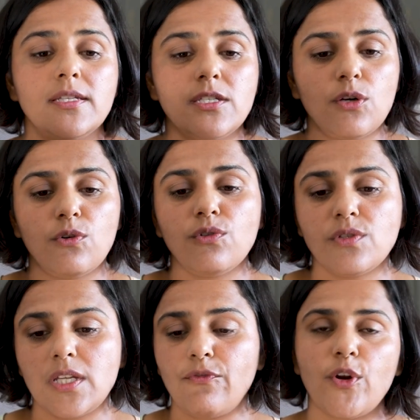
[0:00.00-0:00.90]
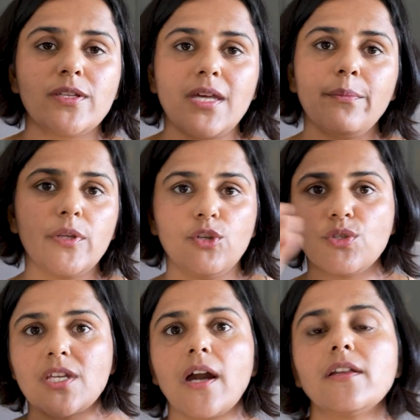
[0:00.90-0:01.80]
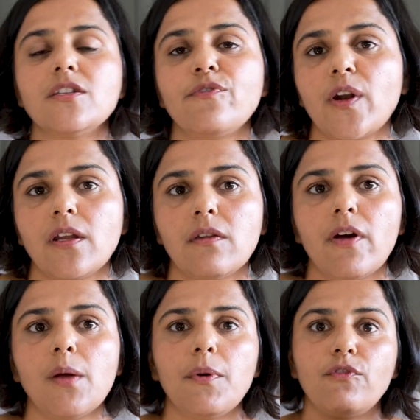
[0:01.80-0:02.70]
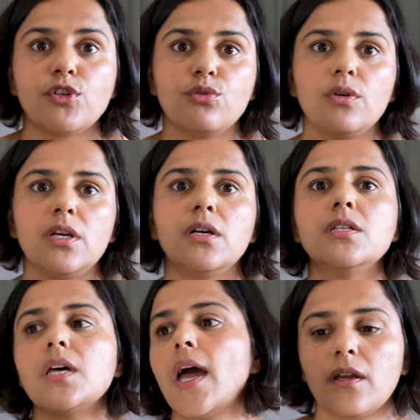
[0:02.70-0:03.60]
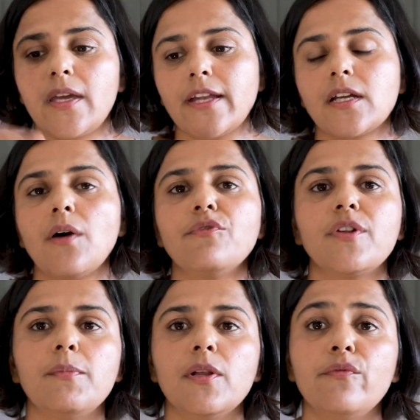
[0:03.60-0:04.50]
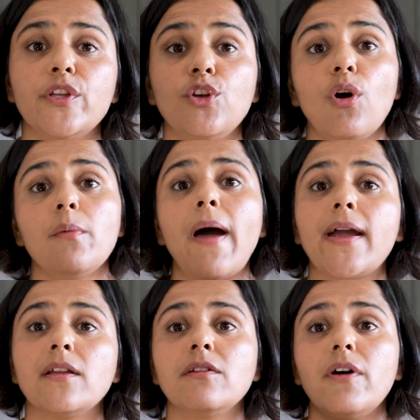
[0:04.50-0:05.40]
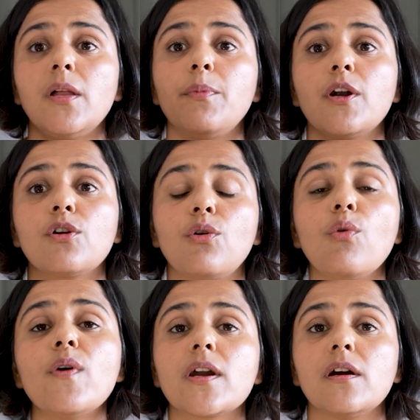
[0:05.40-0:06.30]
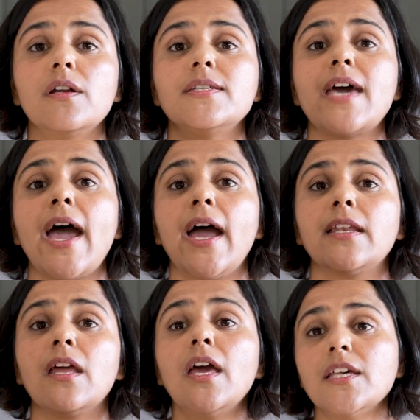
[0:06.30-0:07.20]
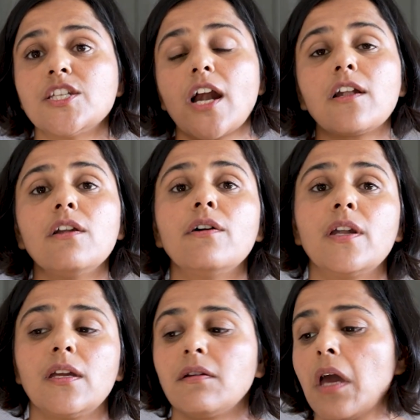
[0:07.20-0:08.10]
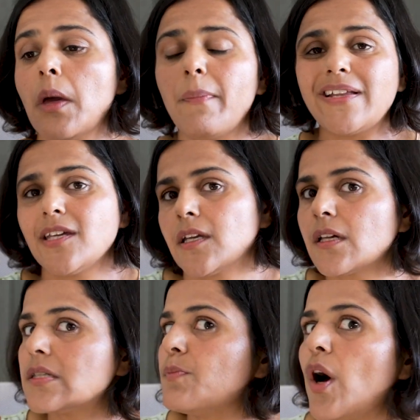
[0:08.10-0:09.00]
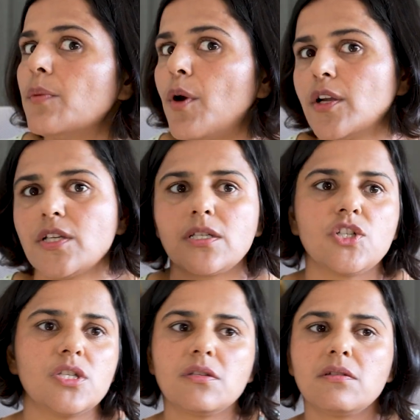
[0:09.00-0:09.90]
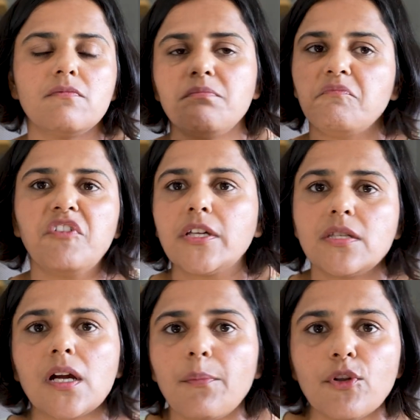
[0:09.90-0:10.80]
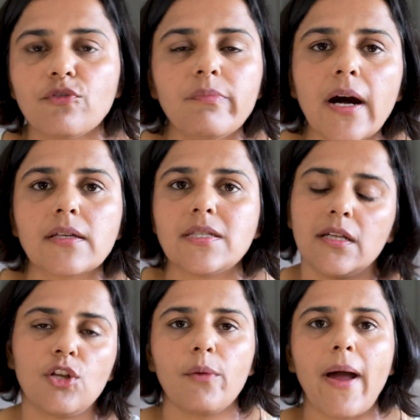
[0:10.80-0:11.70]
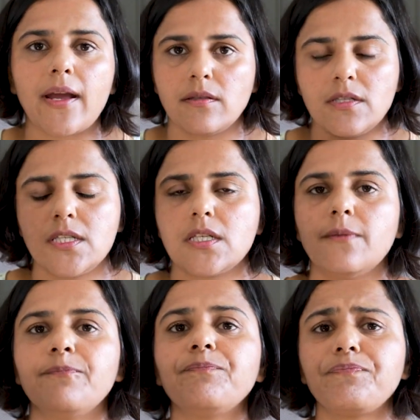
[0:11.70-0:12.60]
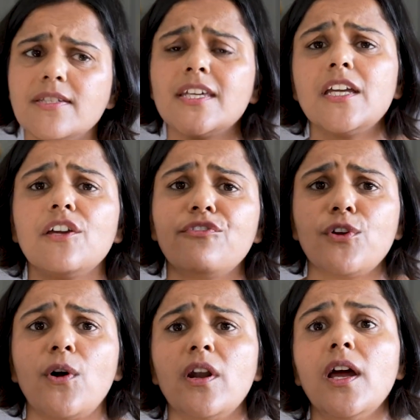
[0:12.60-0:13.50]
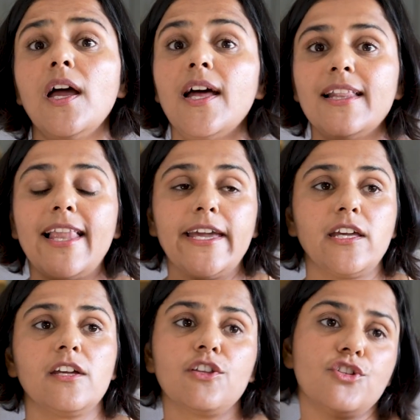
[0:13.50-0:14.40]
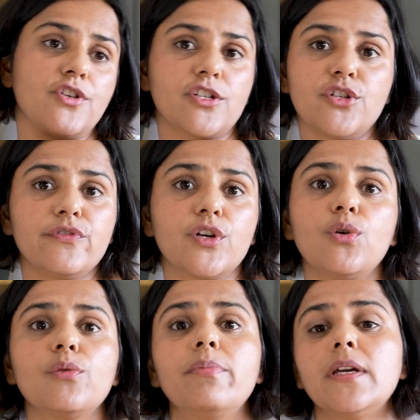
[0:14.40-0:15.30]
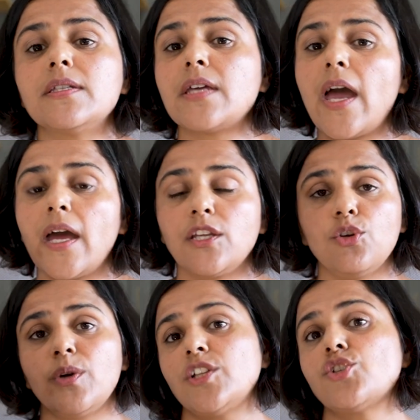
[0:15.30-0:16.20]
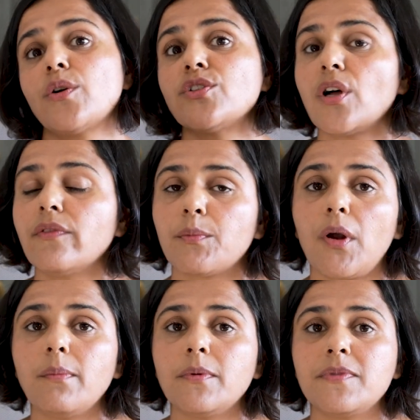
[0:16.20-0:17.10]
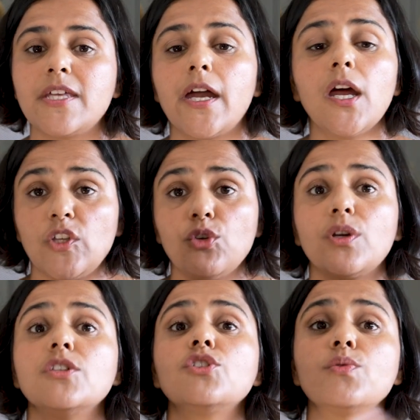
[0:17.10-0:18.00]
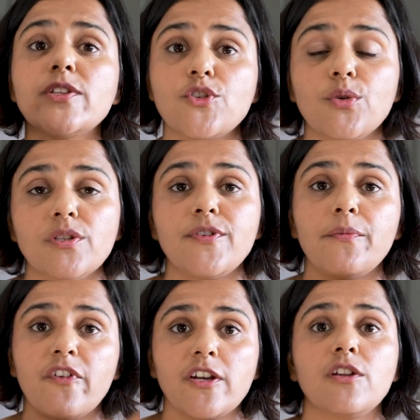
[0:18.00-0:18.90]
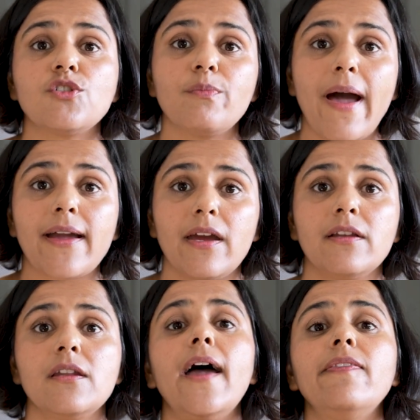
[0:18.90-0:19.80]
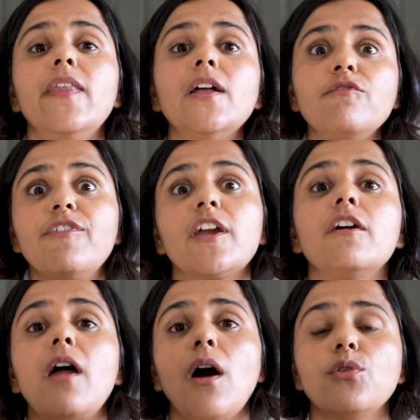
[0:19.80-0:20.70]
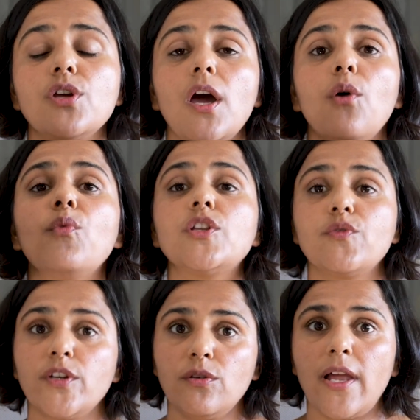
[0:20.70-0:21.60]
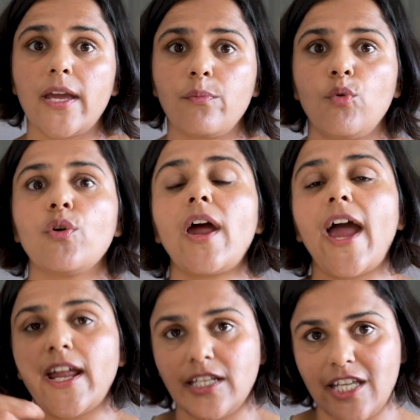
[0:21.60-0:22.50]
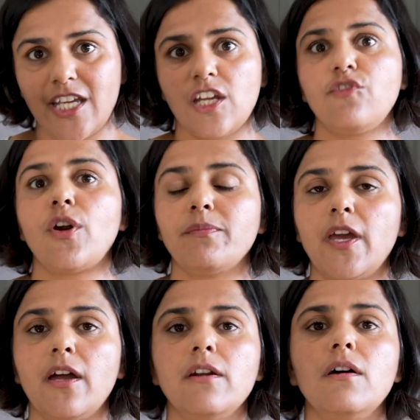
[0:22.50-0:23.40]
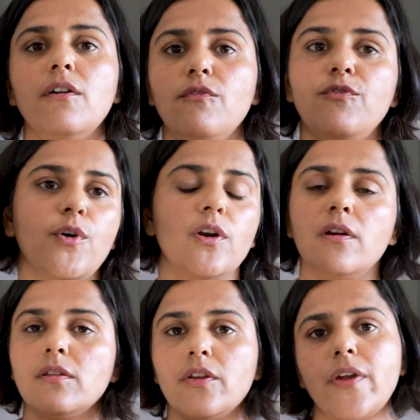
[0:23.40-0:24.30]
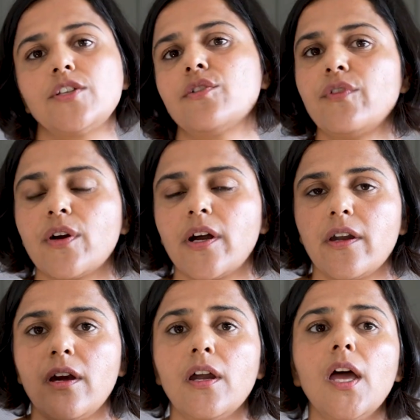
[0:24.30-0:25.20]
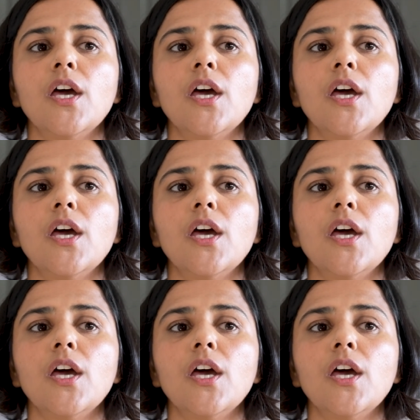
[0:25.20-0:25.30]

so say for example, you start as a front end developer for two years, get comfortable with your back end developer coworkers and start learning by taking small projects, just fix a couple of bugs in your backend system, see if you're liking the structure of the code base and you enjoy solving problems there. You can switch roles from front end to back end and then figure out which one you like more and take it from there for the rest of your career.